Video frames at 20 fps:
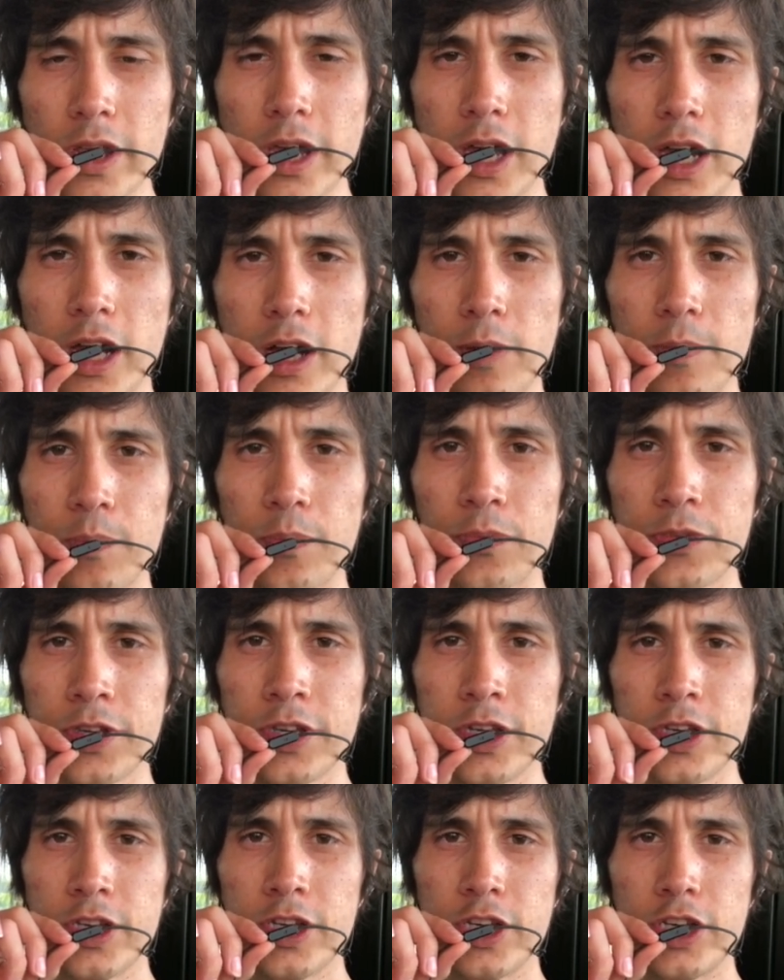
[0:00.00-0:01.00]

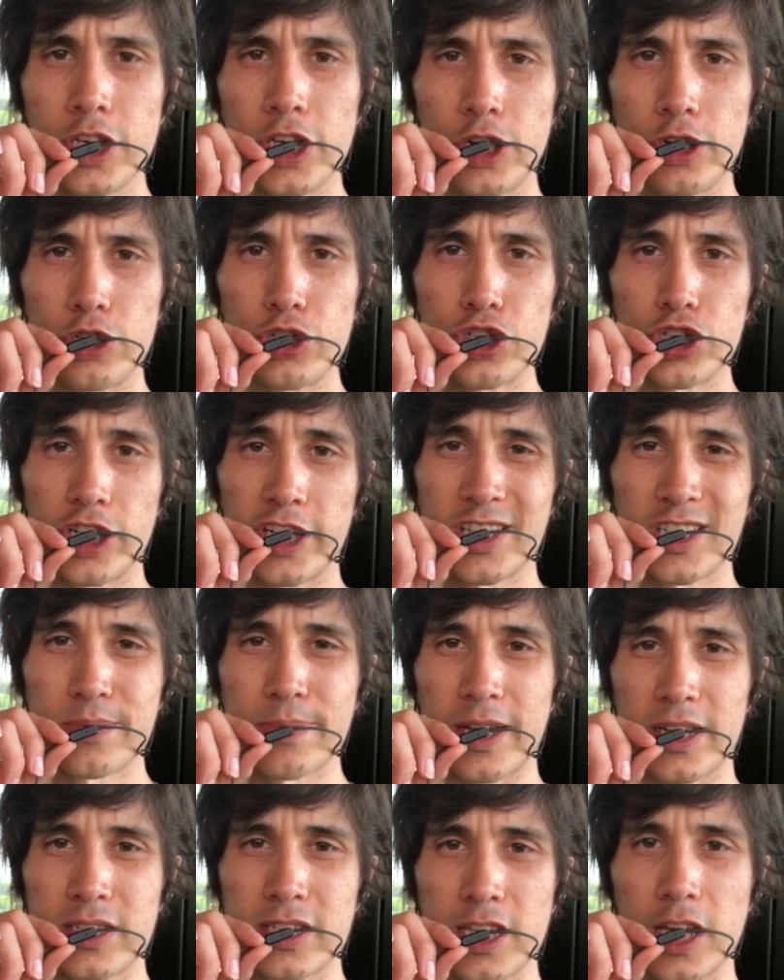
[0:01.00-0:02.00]
you should
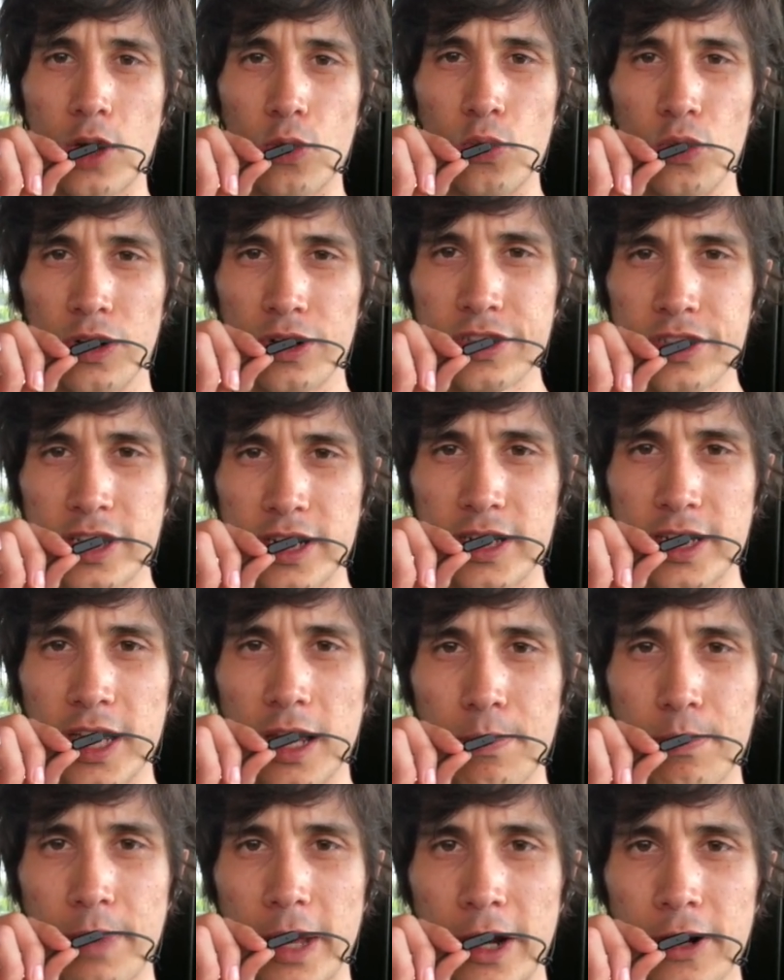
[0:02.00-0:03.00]
expect to get worse than to
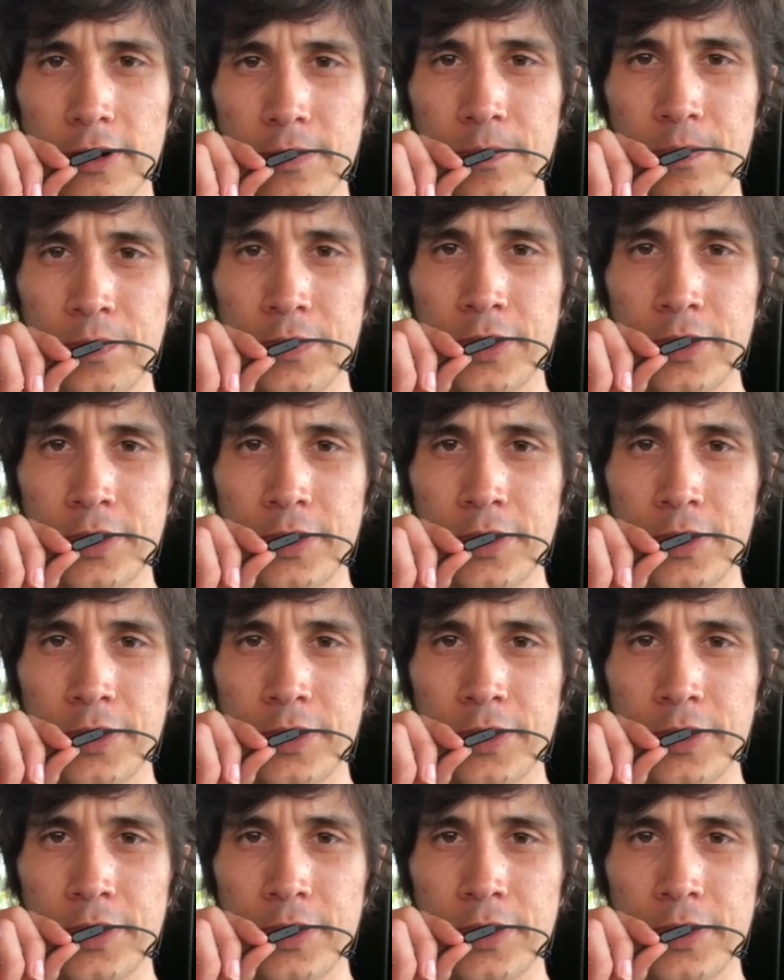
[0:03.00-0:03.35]
get better.